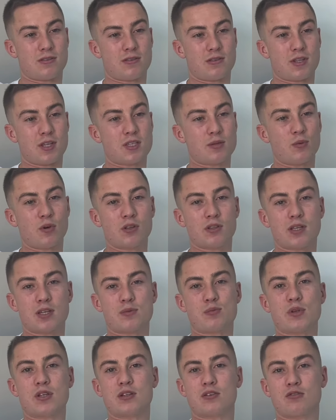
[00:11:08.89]
this month has
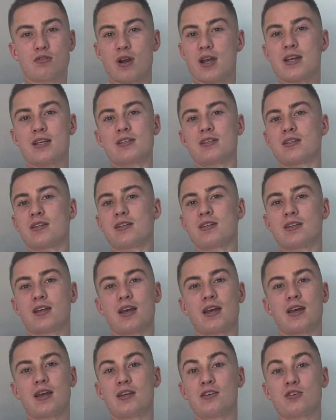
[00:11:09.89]
been crazy uh,
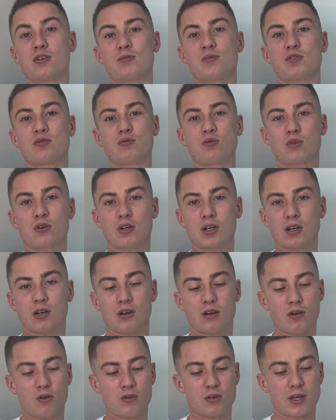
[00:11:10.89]
in terms of
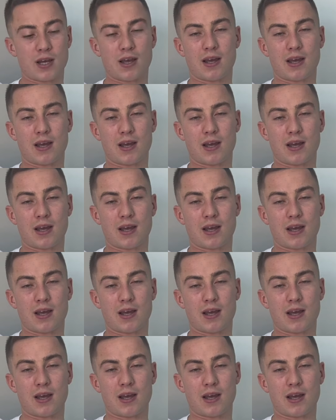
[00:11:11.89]
workload